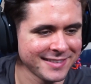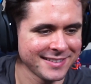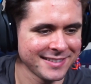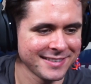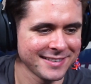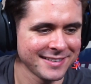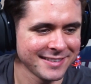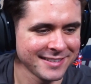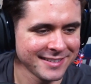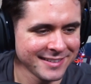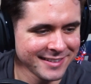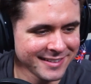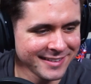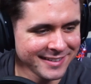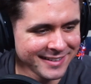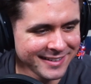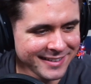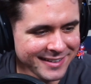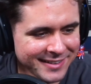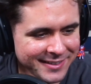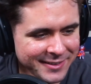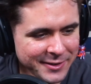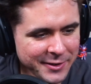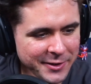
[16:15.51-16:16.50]

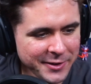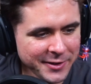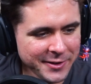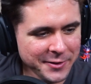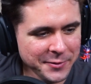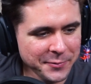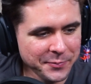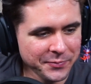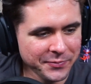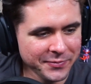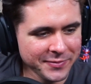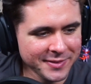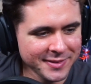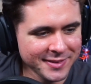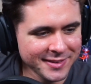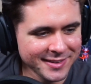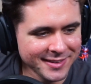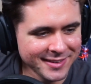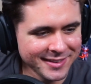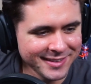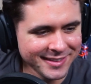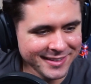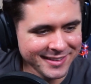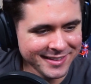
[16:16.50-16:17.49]
interruption, but I 15
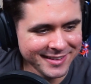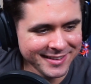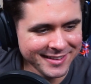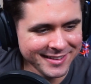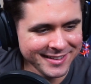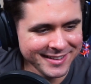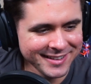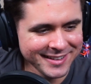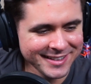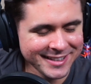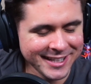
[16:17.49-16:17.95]
months.